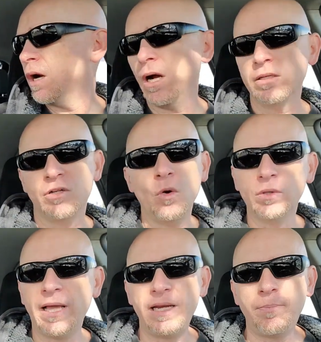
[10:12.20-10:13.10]
It's an old
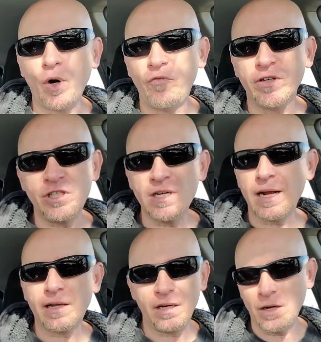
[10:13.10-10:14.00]
lady, perfect. She's
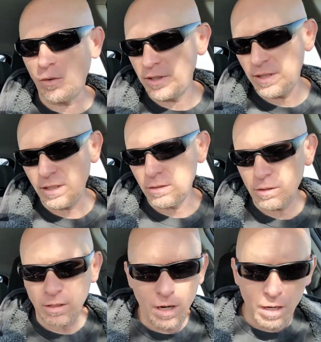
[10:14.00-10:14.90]
not going to know anything.
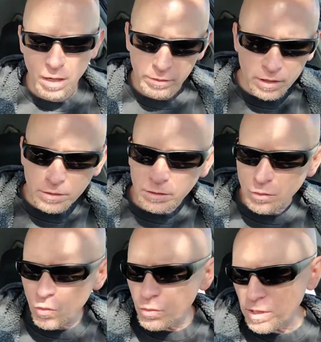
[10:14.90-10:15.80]

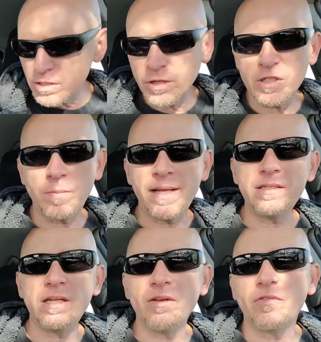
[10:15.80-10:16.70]
Oh, these are
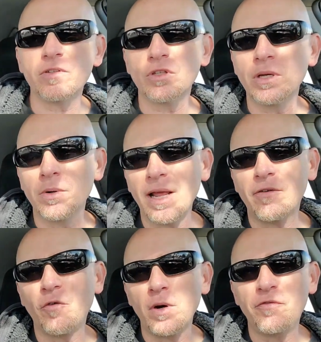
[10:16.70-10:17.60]
expensive. So they were like
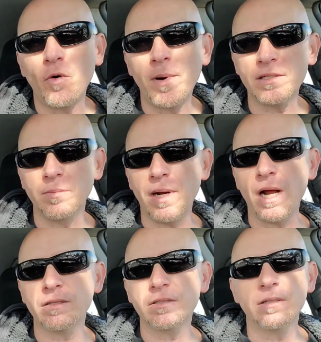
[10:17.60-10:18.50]
$44 a
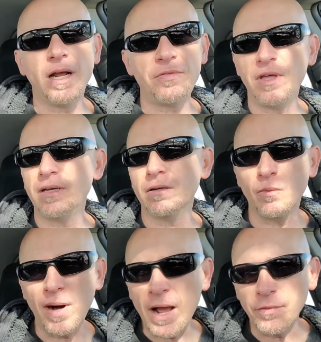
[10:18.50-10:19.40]
box, I think,
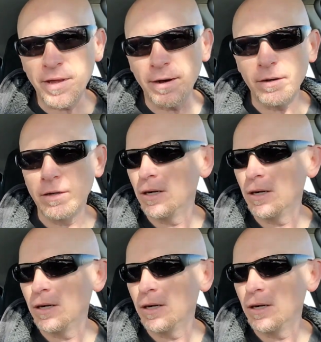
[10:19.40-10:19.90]
around there.